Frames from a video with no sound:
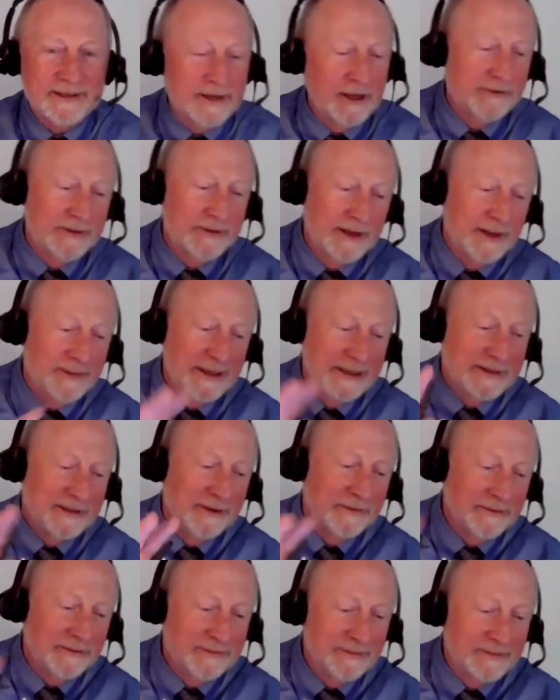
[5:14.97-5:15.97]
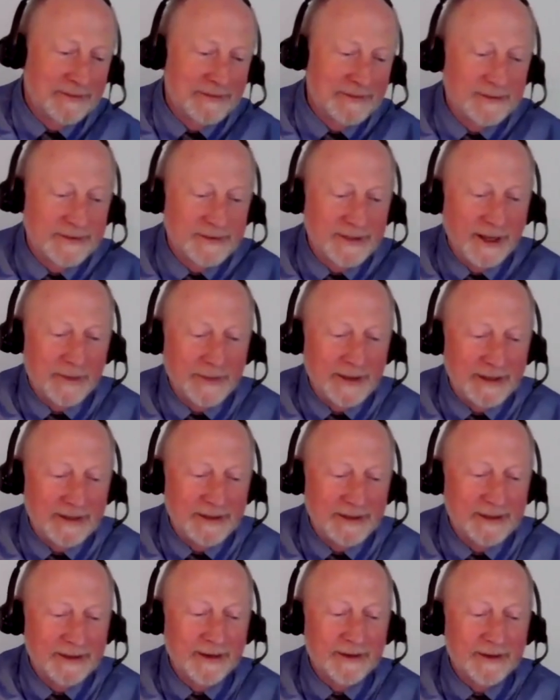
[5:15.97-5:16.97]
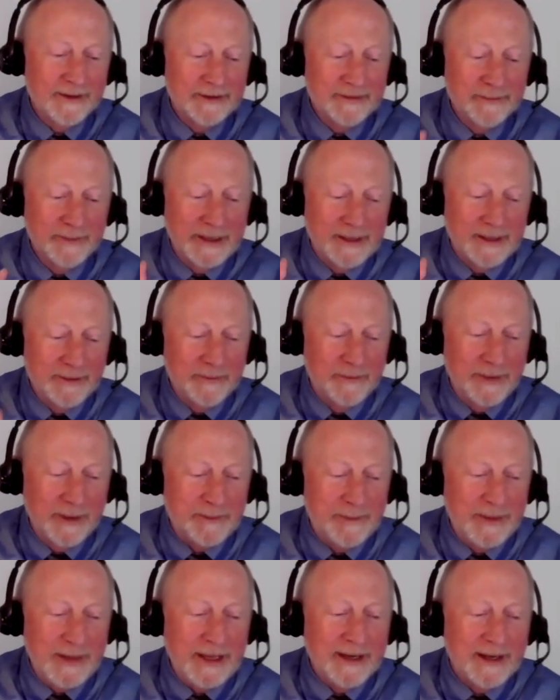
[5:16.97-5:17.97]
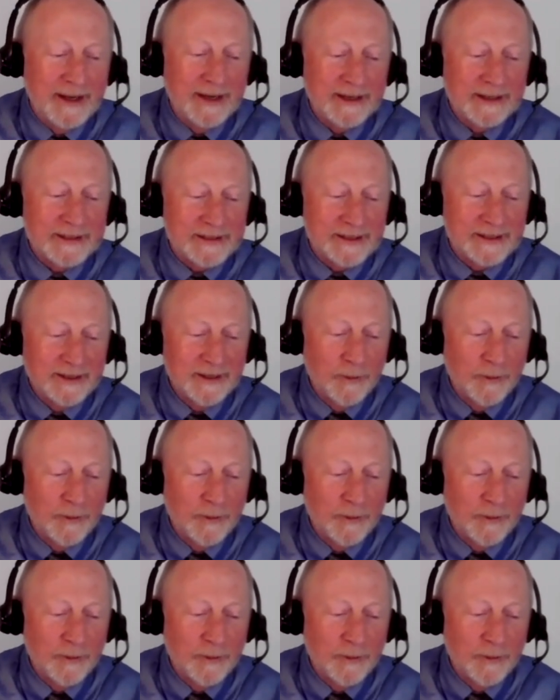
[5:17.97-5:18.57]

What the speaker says: Don't tell me here, but be honest.